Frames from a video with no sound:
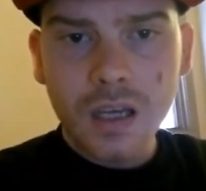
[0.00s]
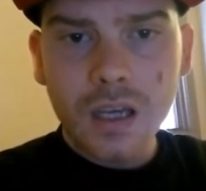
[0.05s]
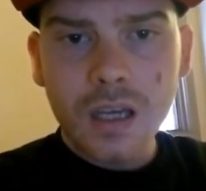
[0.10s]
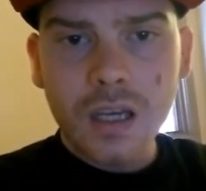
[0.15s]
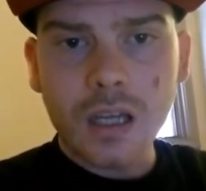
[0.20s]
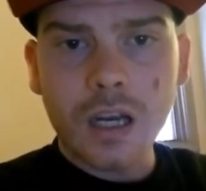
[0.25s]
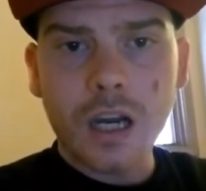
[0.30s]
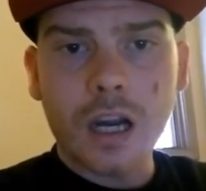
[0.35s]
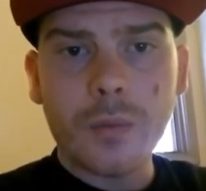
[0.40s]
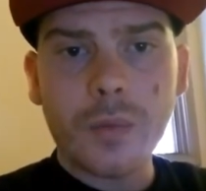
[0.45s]
You
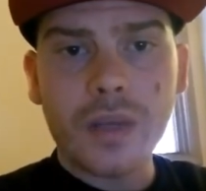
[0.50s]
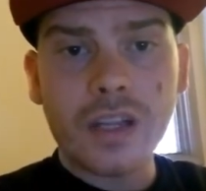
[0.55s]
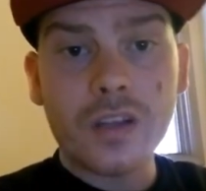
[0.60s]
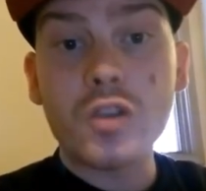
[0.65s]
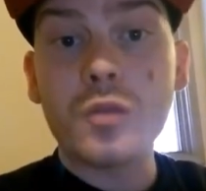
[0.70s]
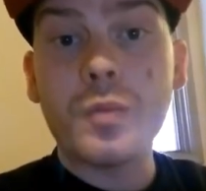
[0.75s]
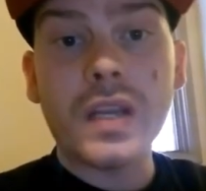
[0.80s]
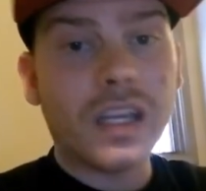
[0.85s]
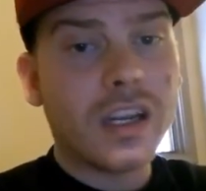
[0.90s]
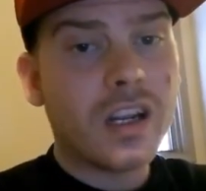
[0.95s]
know what I mean? There's
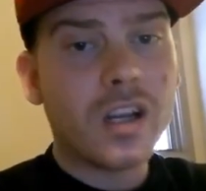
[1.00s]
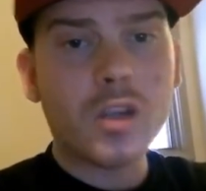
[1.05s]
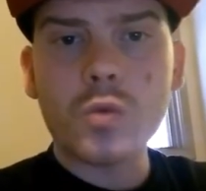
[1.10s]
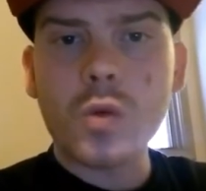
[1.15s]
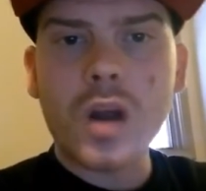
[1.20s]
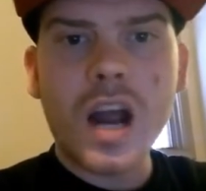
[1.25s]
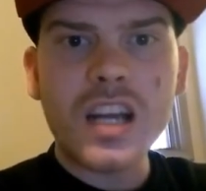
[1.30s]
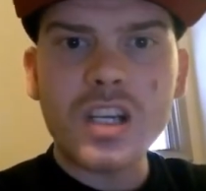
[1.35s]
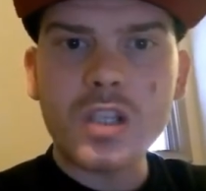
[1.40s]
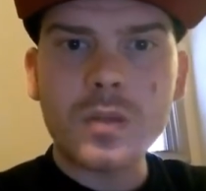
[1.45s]
been years
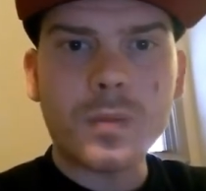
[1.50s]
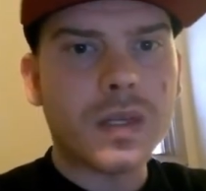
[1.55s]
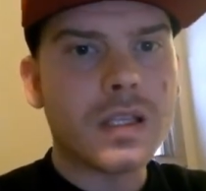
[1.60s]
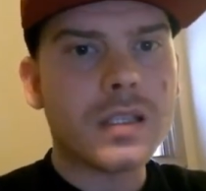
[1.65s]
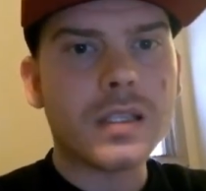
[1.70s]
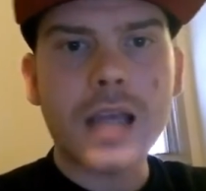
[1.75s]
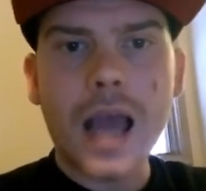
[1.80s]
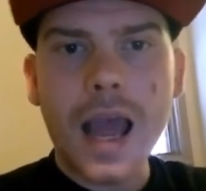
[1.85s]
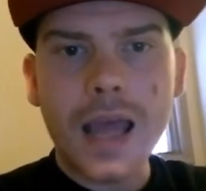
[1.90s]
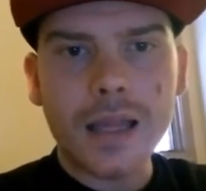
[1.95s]
where I just been
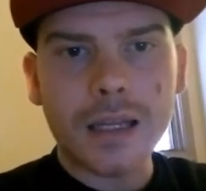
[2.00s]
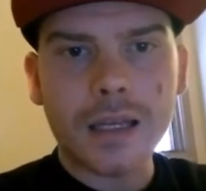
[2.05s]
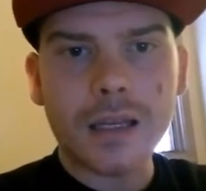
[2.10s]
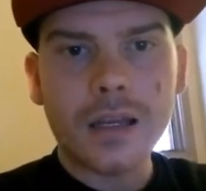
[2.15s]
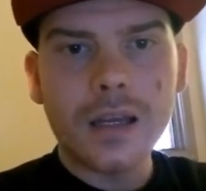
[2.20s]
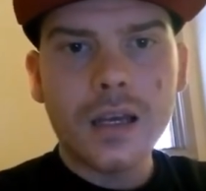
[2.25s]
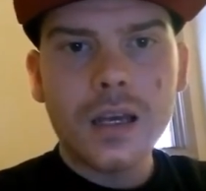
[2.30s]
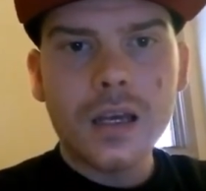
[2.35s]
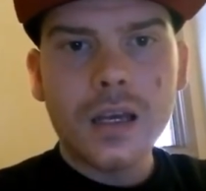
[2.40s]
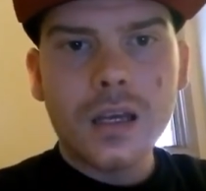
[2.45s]
silent.
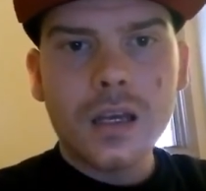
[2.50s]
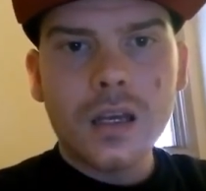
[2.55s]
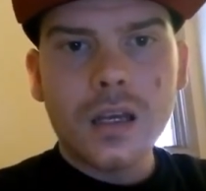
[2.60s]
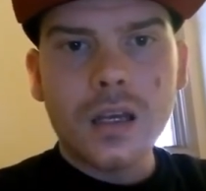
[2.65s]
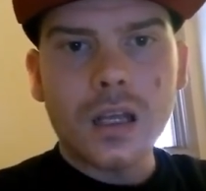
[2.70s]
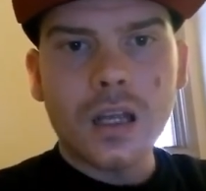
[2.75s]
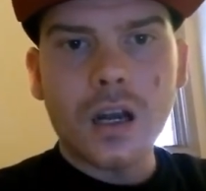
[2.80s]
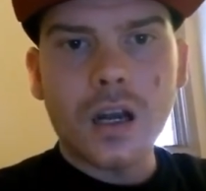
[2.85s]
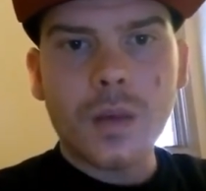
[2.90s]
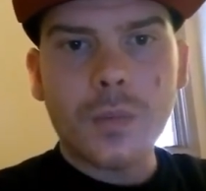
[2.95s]

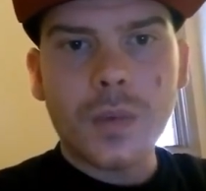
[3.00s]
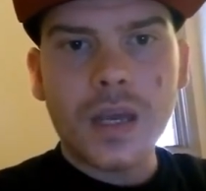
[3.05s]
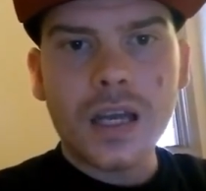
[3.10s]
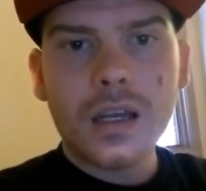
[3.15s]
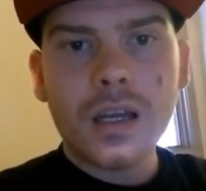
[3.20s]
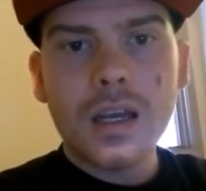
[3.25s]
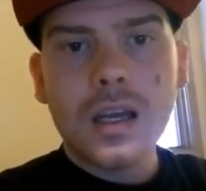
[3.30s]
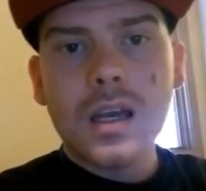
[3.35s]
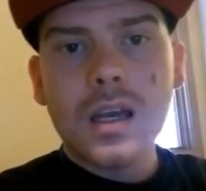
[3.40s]
You know what I mean?